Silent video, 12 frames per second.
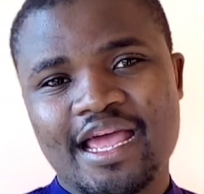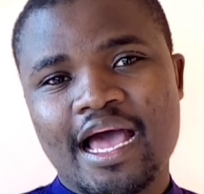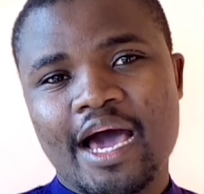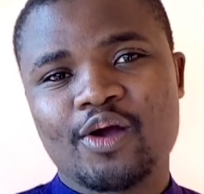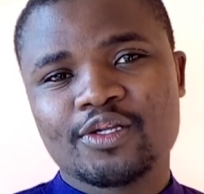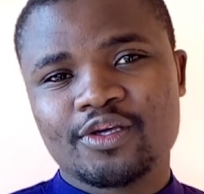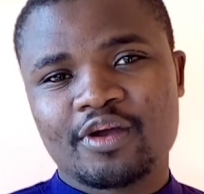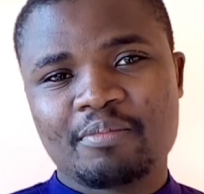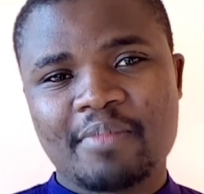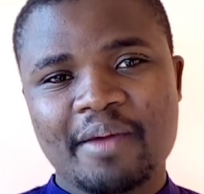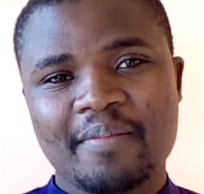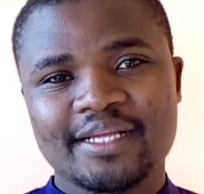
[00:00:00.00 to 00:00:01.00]
I also
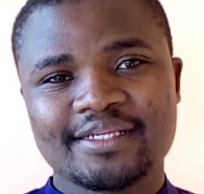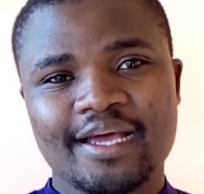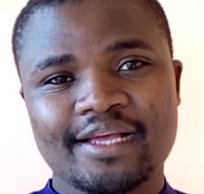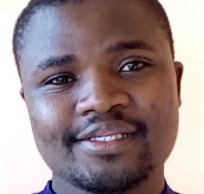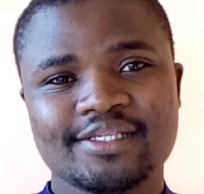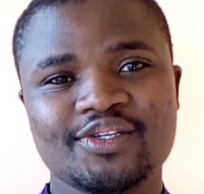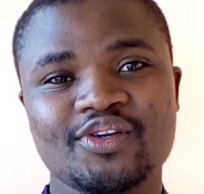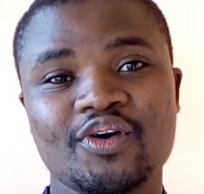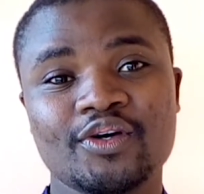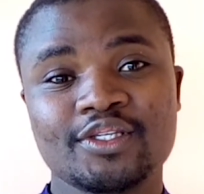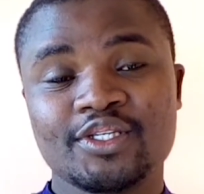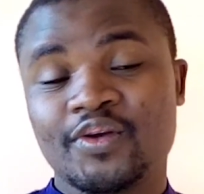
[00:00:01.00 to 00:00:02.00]
remember just,
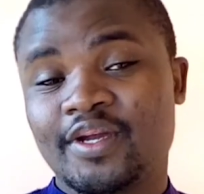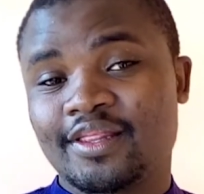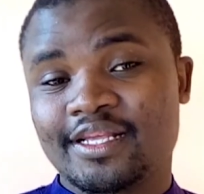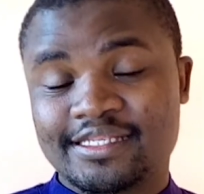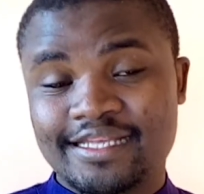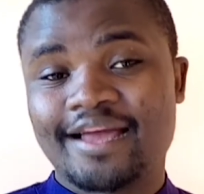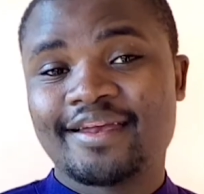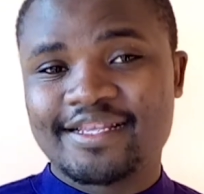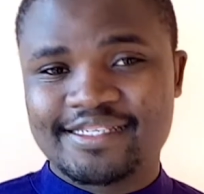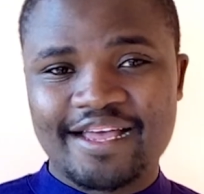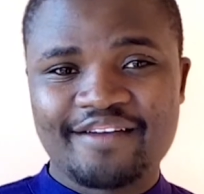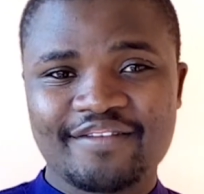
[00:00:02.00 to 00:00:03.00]
during the Sunday
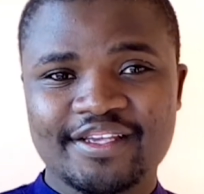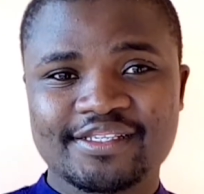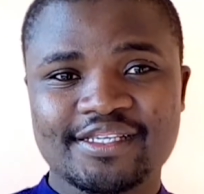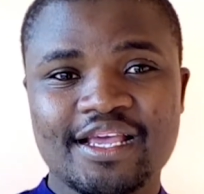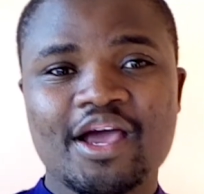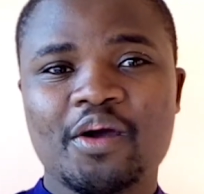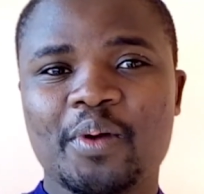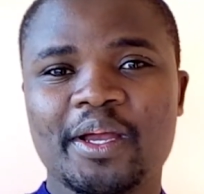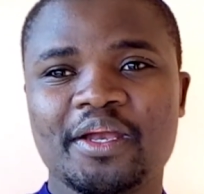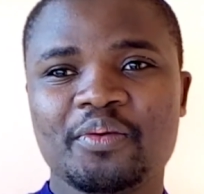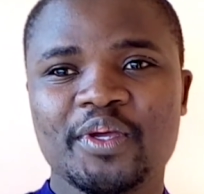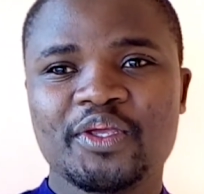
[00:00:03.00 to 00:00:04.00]
service
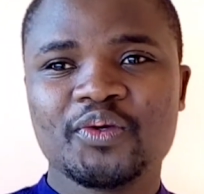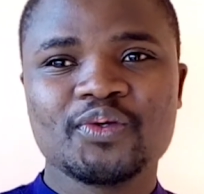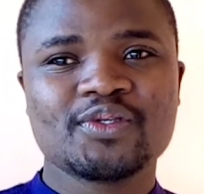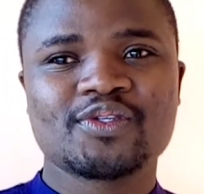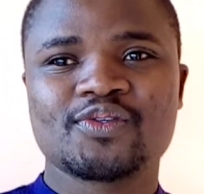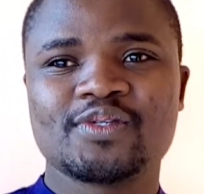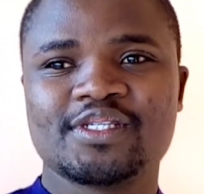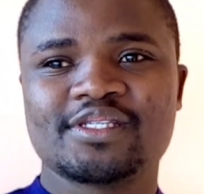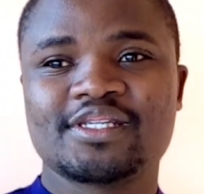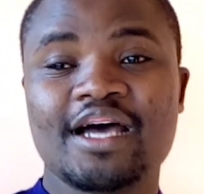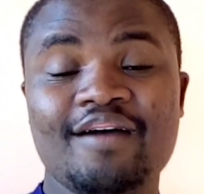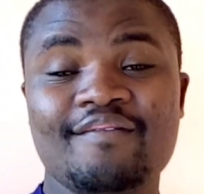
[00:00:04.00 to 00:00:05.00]
when we used to just
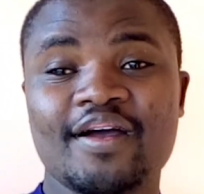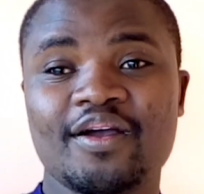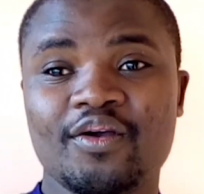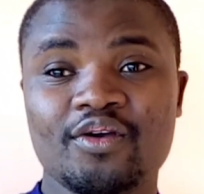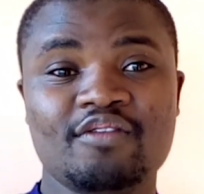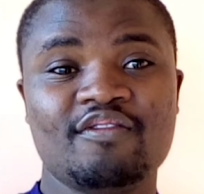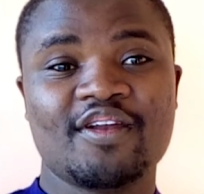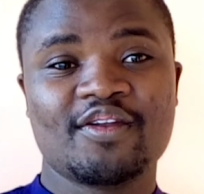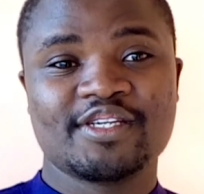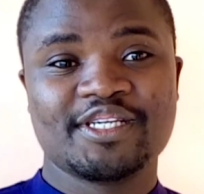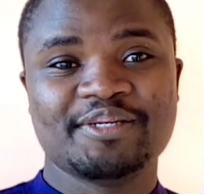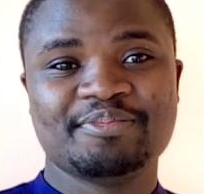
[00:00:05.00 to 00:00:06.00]
have a good
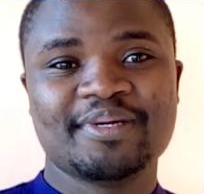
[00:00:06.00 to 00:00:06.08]
fellowship.